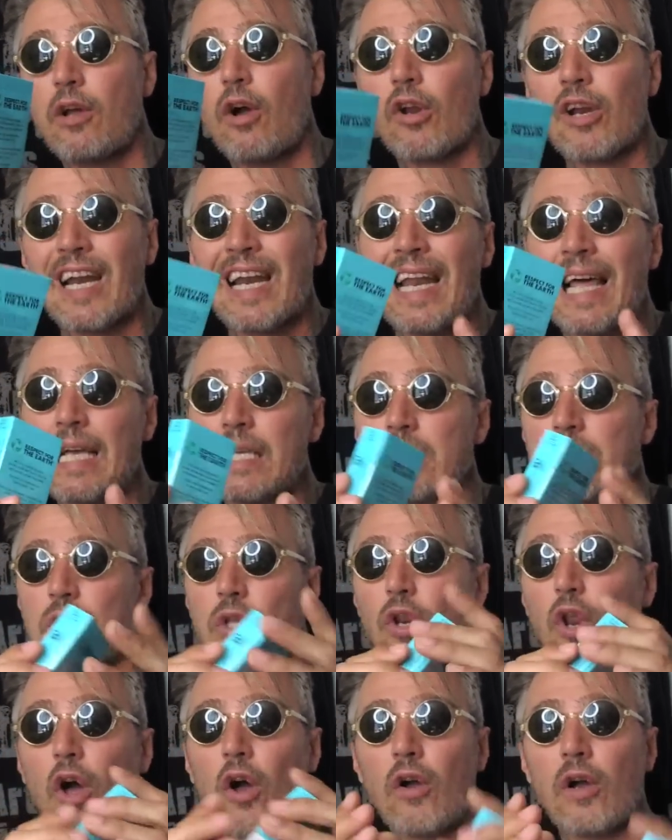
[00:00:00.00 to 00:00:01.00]
they're gonna last
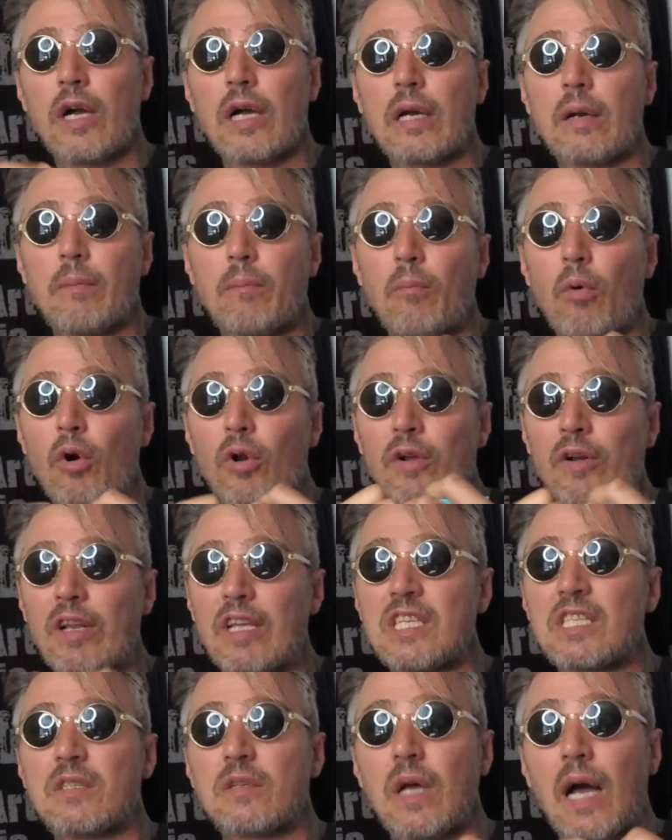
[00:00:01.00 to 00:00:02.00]
longer, more
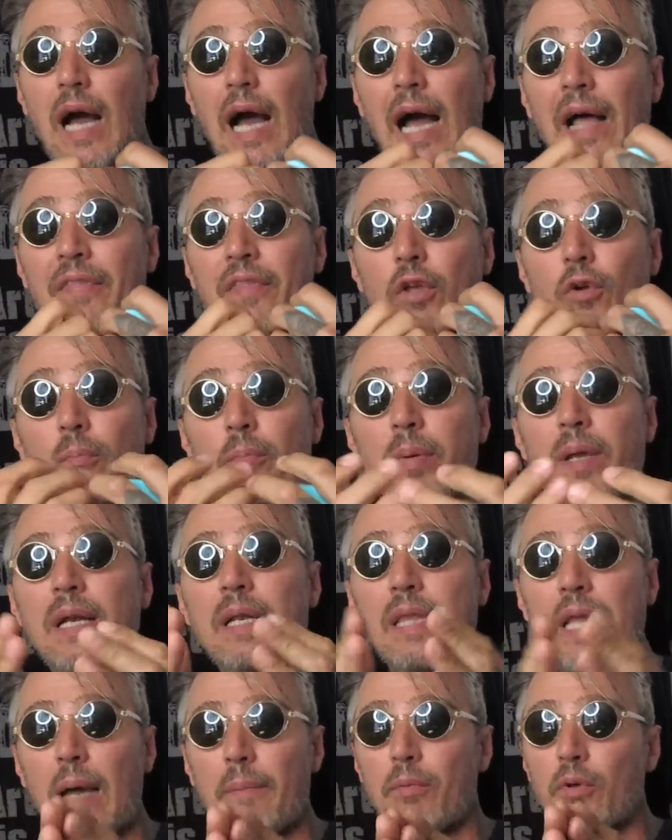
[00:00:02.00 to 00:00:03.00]
crisp, and you
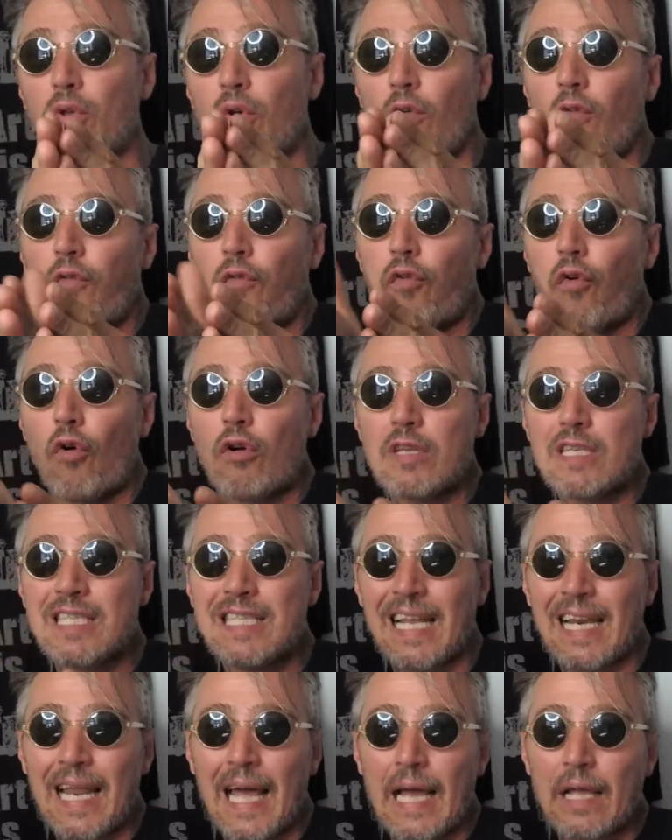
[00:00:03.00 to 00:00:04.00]
build up. You don't force
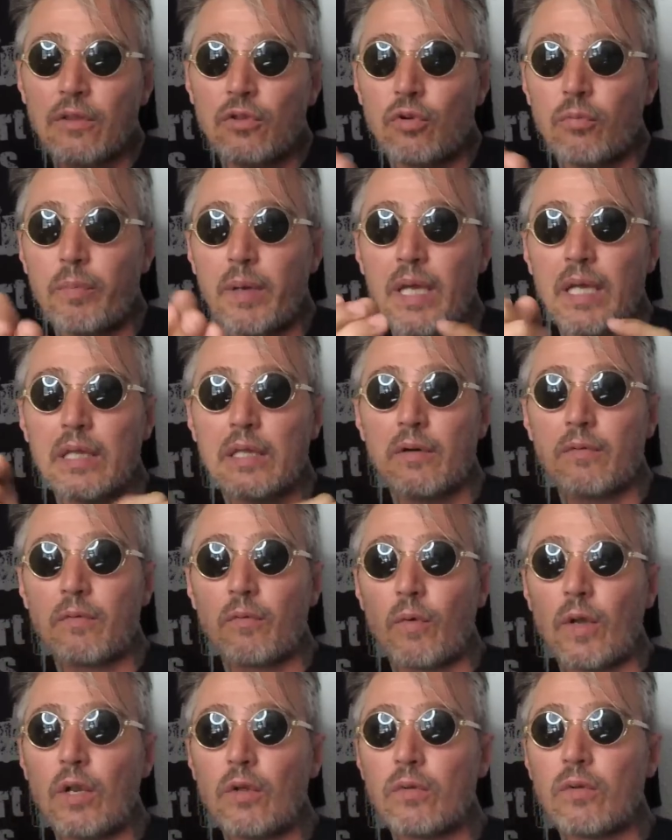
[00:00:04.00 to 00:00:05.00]
the line to be in.
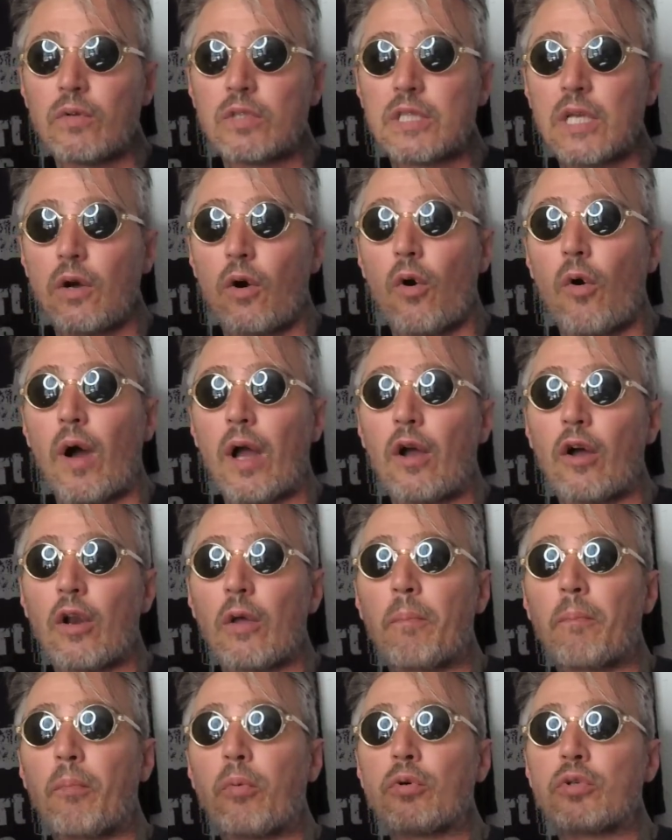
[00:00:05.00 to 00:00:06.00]
When you say, oh, I'm
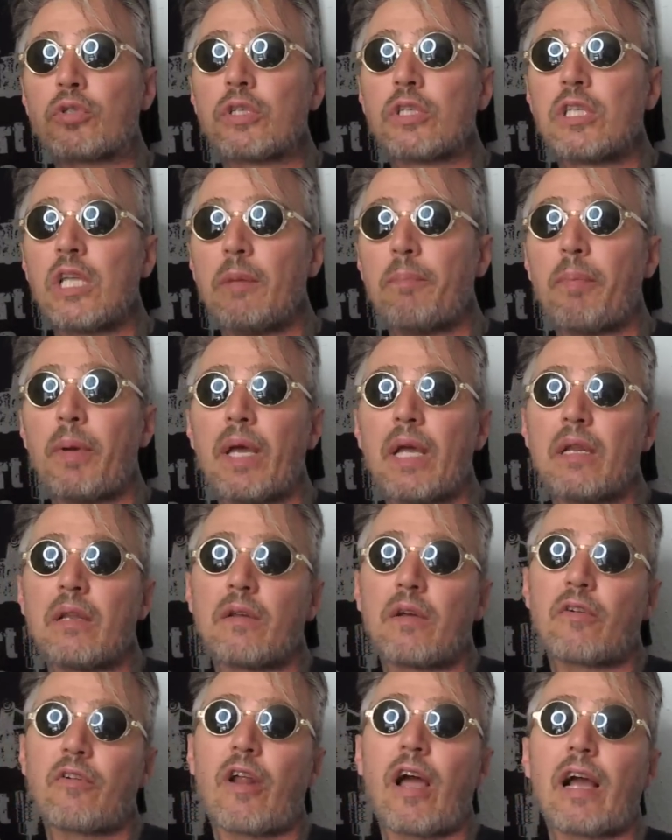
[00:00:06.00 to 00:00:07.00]
gonna push it deep
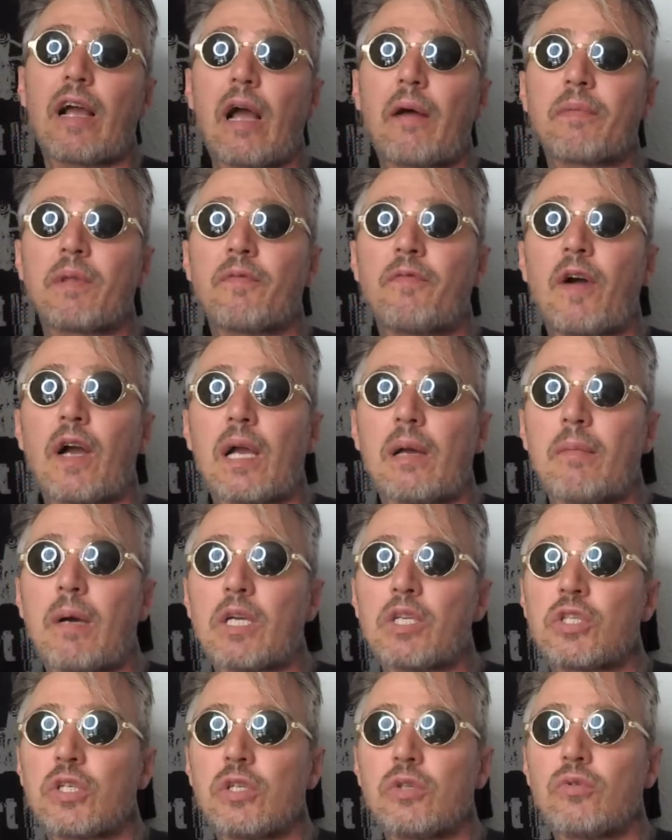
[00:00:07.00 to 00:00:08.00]
in, crank up the fucking
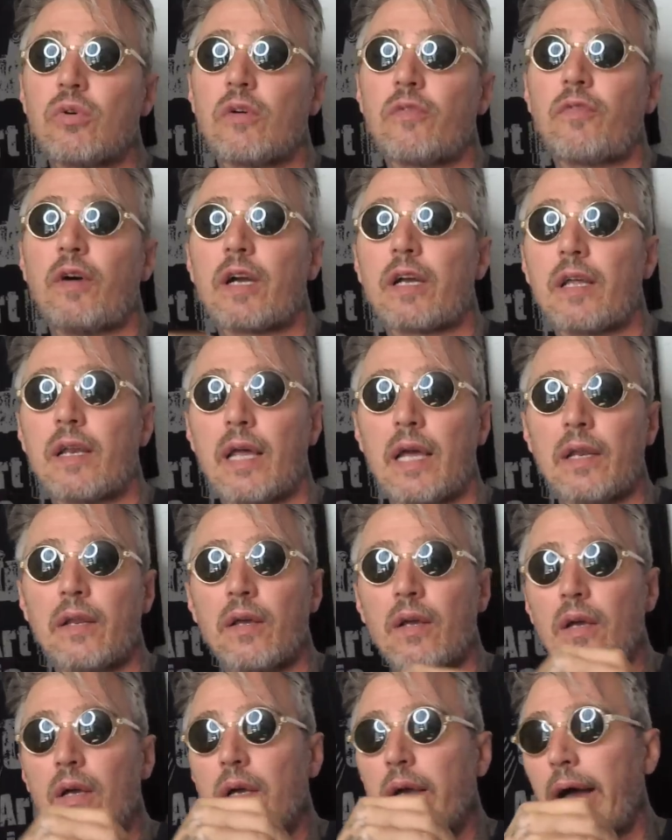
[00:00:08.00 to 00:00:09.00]
machine, do a fucking line.
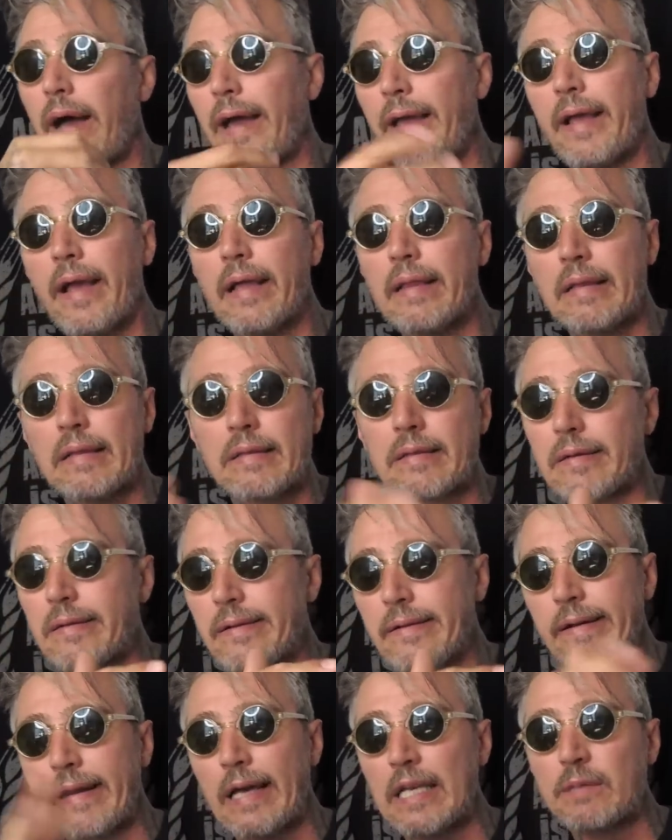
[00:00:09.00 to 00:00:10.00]
I get it.
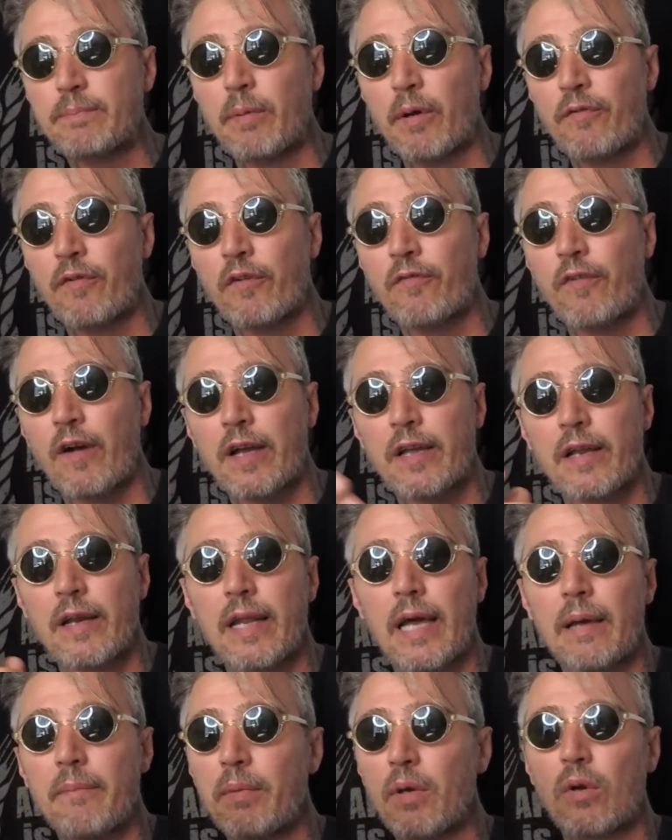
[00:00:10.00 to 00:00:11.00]
Nice, perfect fucking
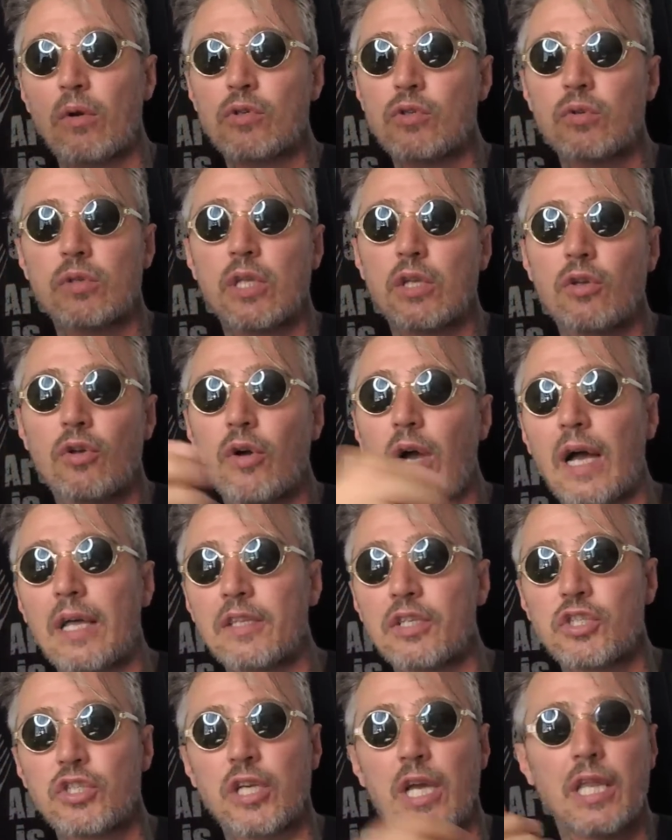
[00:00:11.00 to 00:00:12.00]
line because you think your
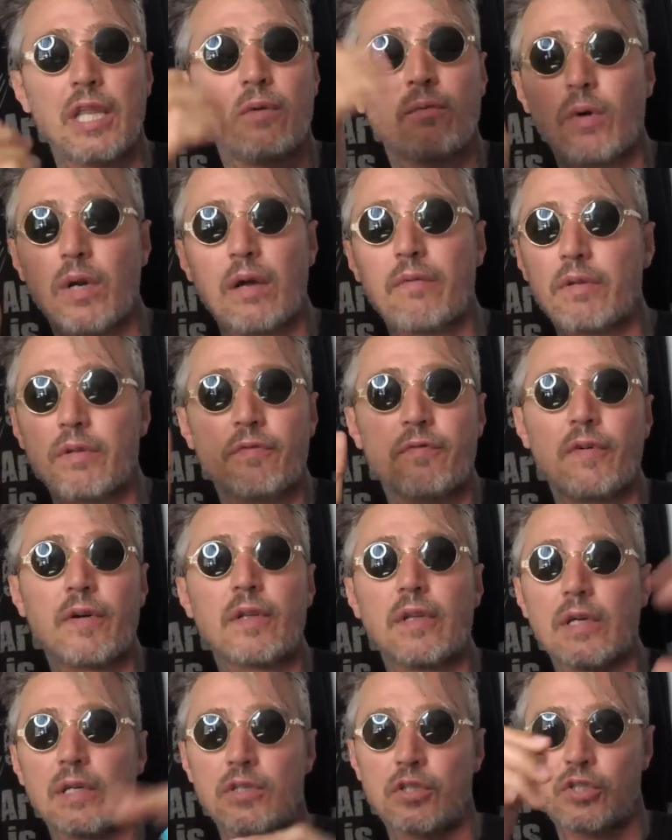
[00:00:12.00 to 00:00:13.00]
hand is shading,
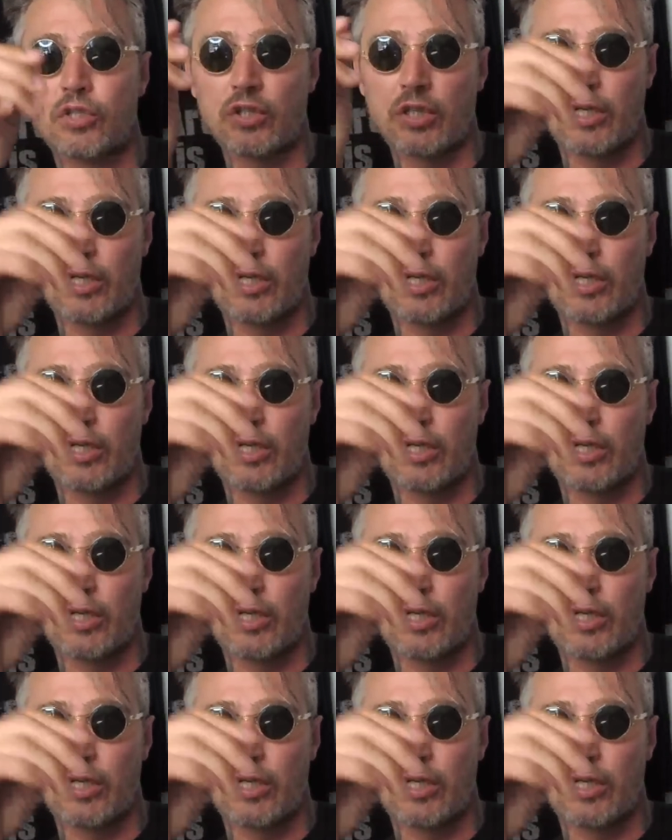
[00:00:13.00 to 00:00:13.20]
whatever,